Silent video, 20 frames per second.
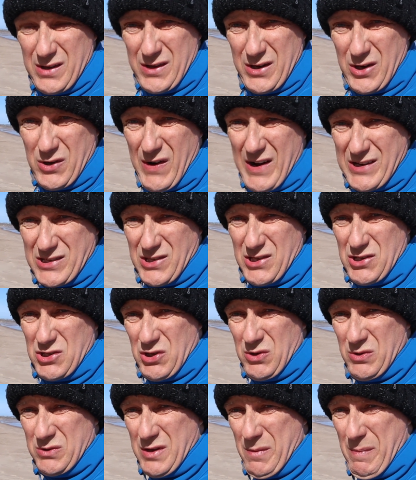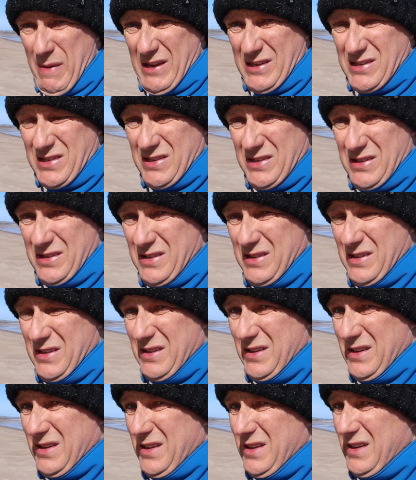the grass of the dunes a bit.
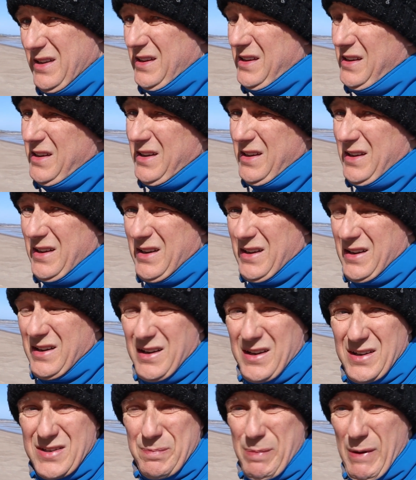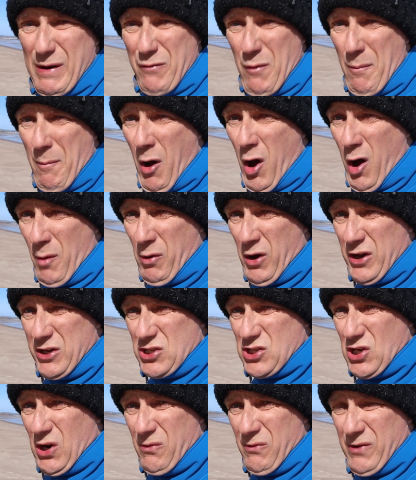It's a bit of a
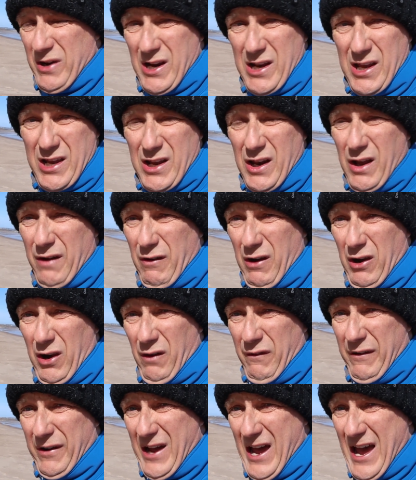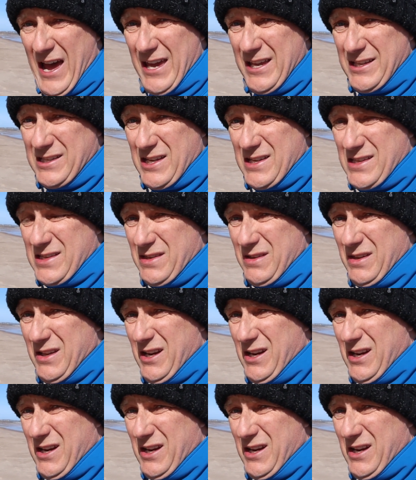Marmite shot, really. You'll either love it or hate it.